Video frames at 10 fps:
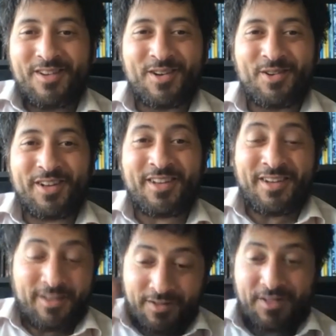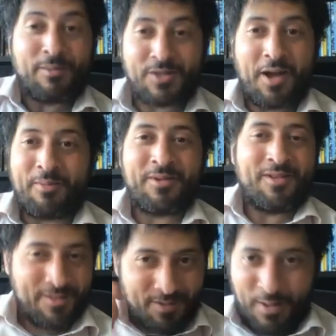right? Yeah, the same time,
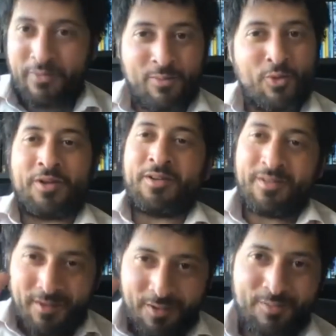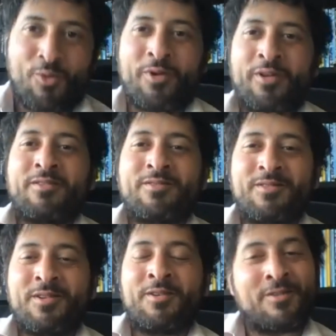every morning. Good morning.
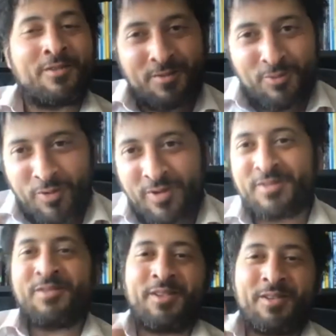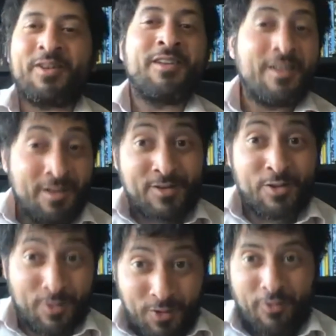There, good morning. Okay, right.
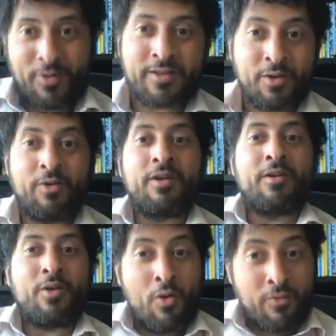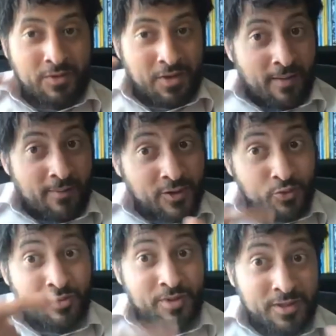So and so, right? And so over time,
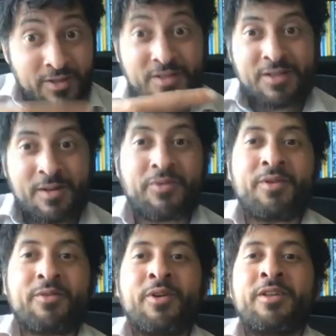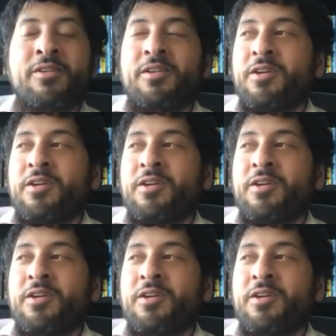this leads to something, right?